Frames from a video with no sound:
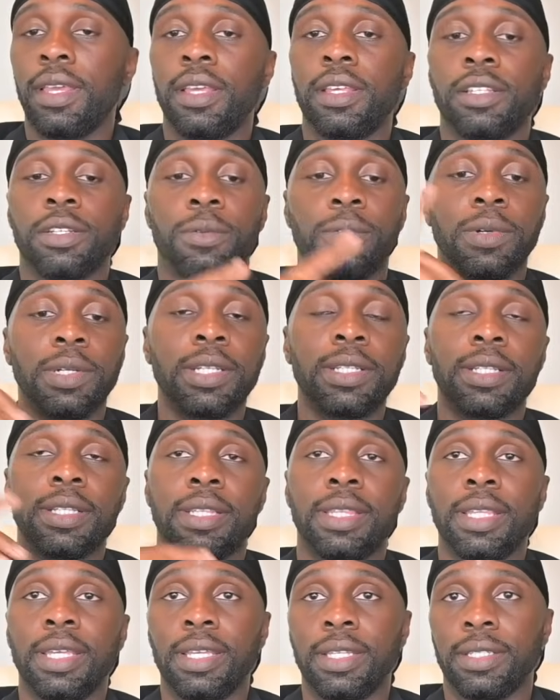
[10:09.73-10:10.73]
So one of the
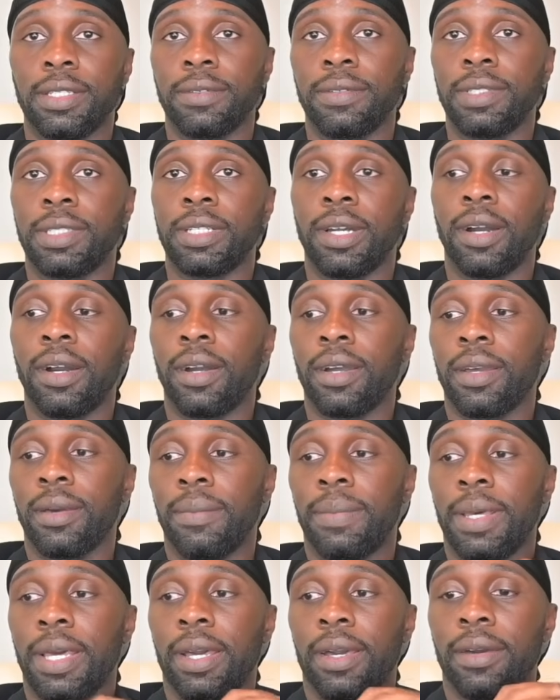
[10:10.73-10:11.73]
things that we talk
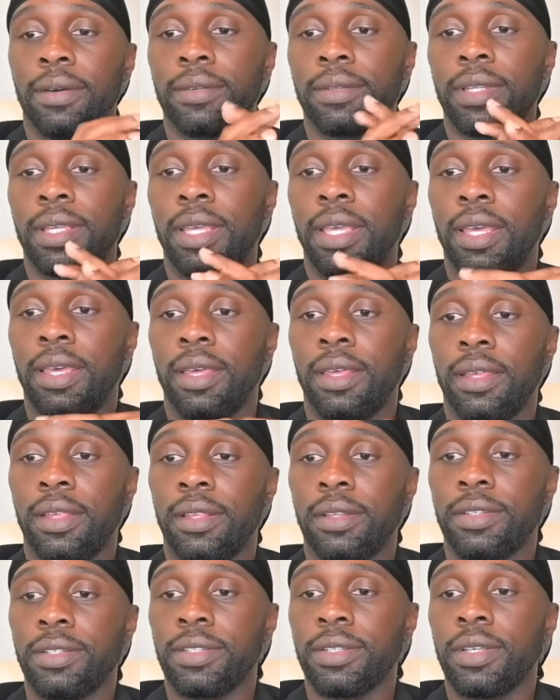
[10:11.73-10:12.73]
about
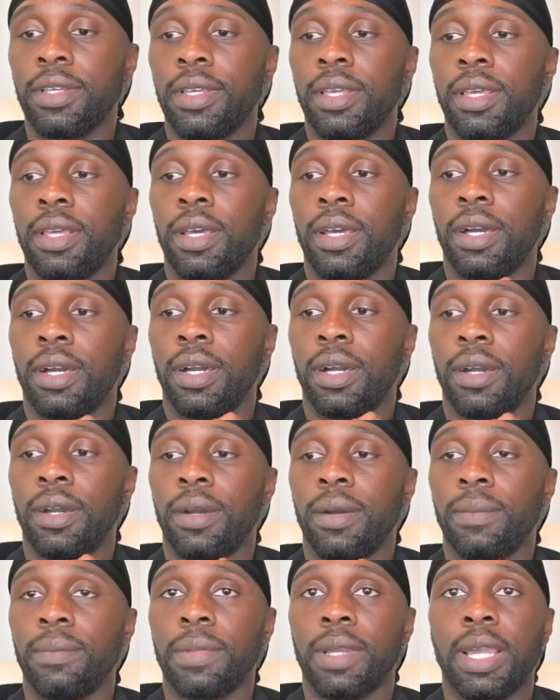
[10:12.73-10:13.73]
is
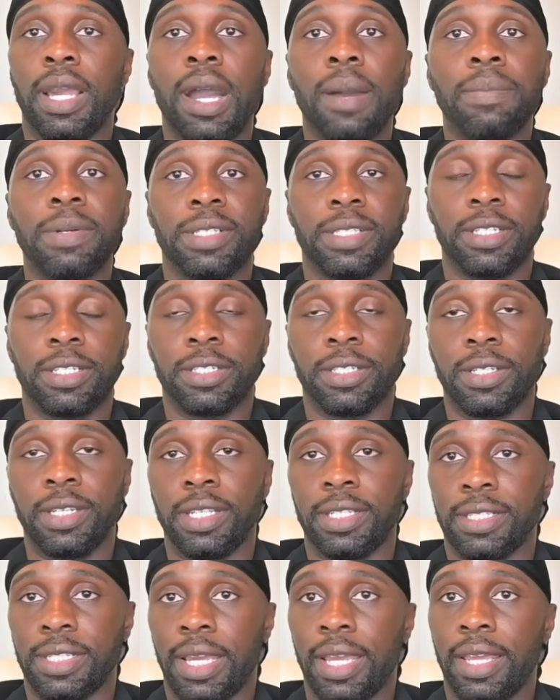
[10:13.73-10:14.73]
competition
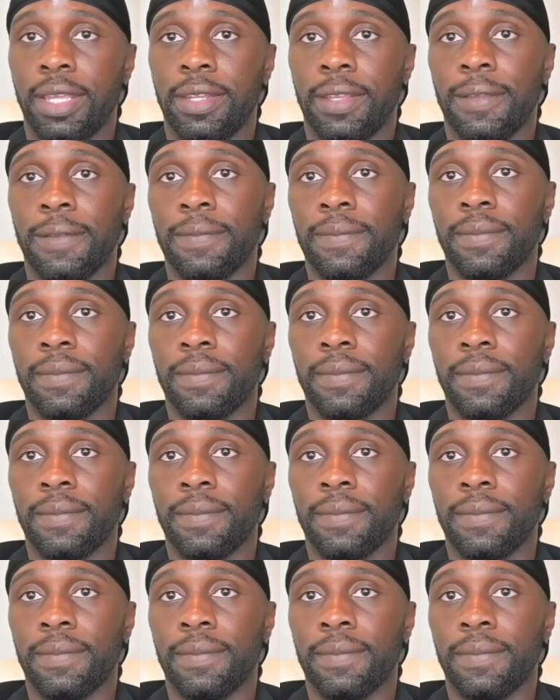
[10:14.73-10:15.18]
anxiety,